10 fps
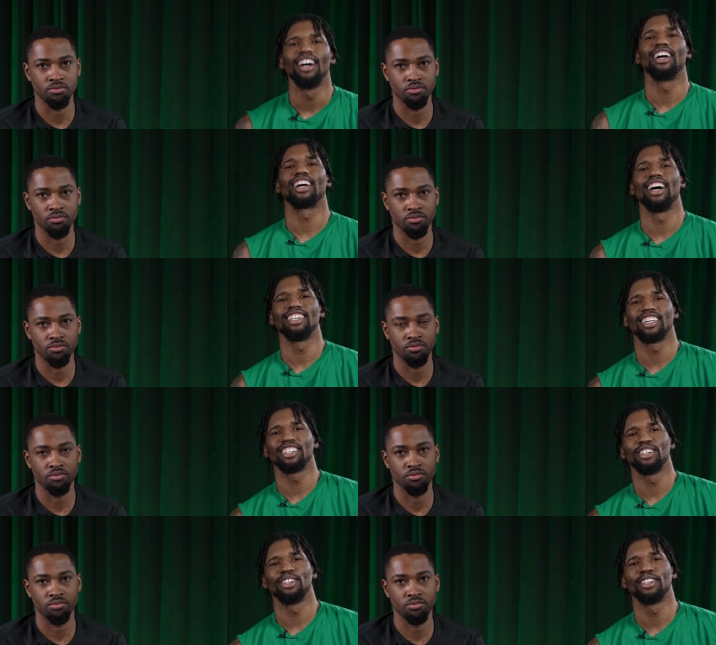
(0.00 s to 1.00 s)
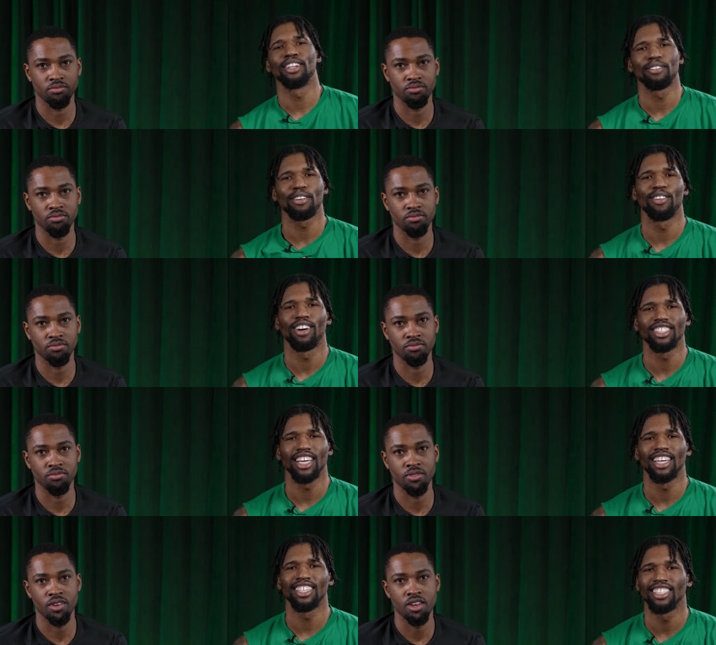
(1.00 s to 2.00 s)
Speaker 1: Hey guys, how you doing? Kevarrius
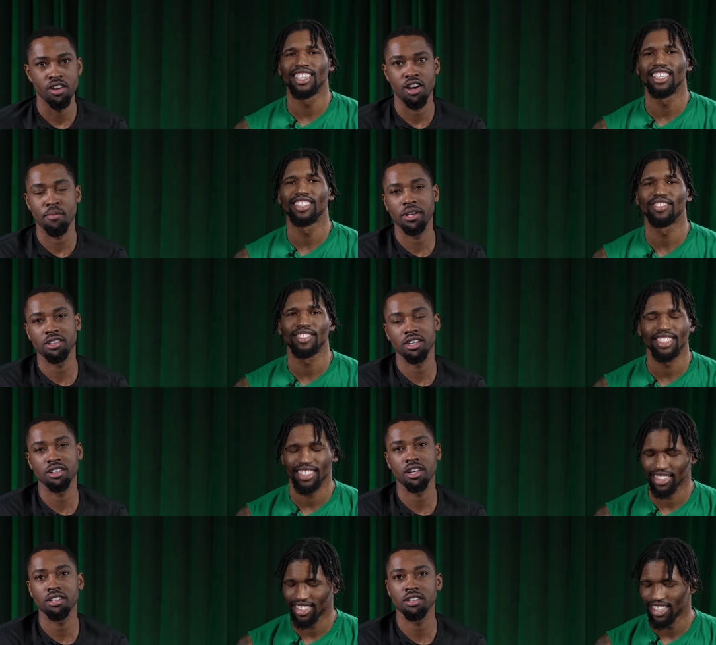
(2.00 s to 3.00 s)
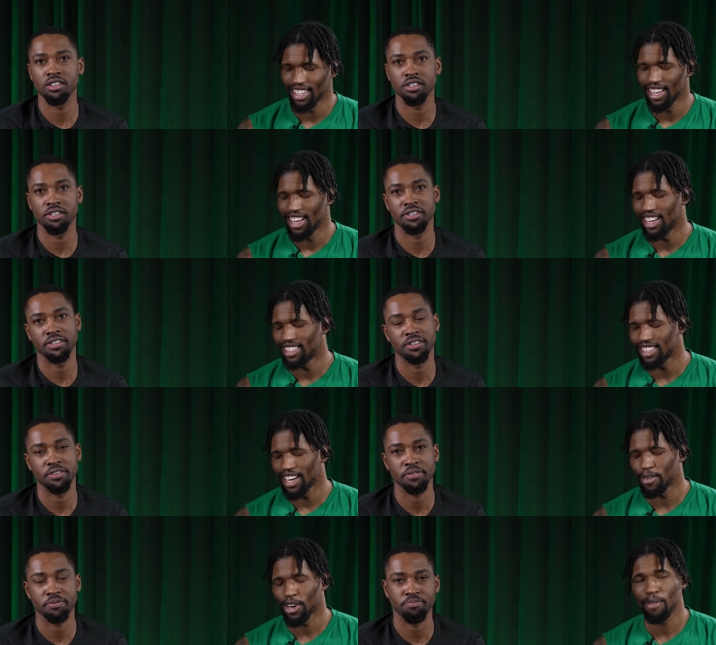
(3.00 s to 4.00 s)
Hayes. I'm Isaiah Taylor. And
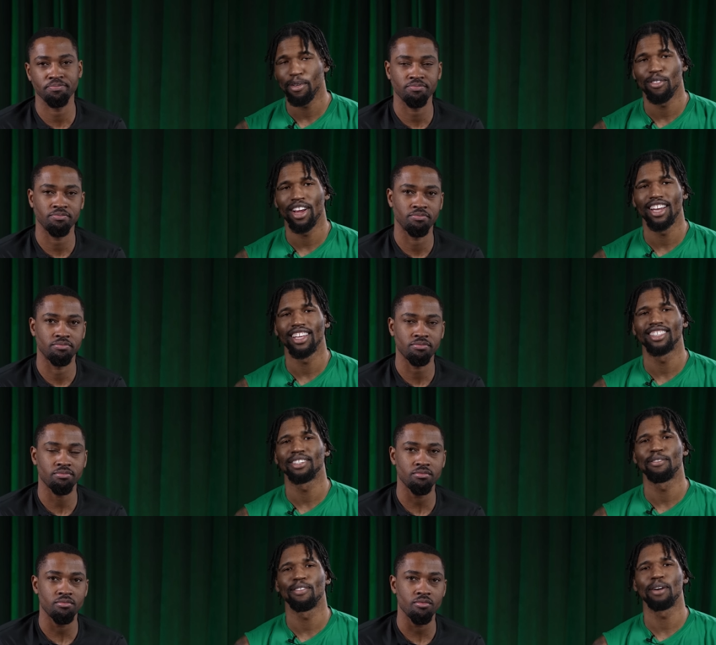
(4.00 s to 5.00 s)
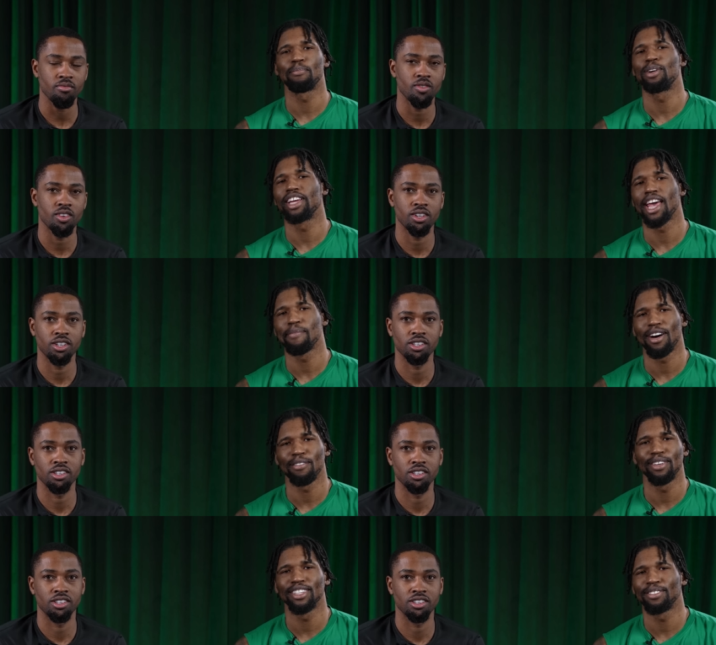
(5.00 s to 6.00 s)
today we're gonna be rating some of our pregame
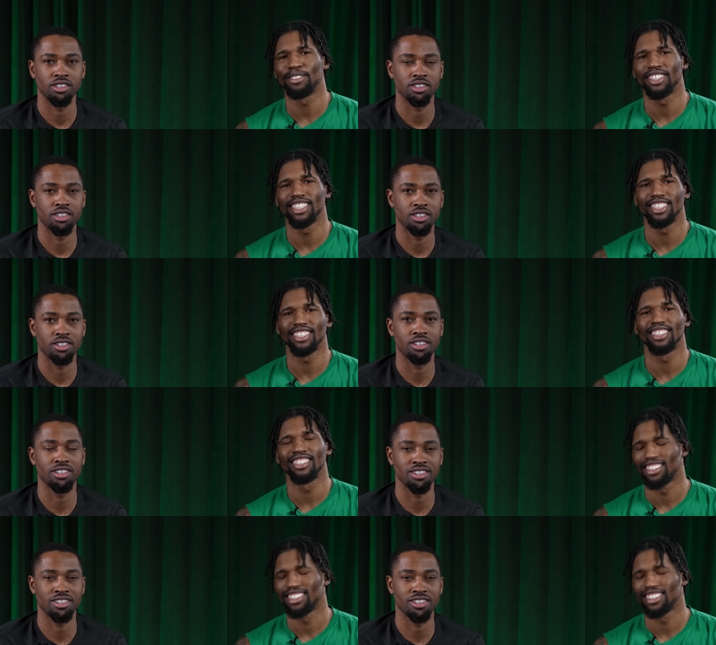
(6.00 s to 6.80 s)
outfits from the season.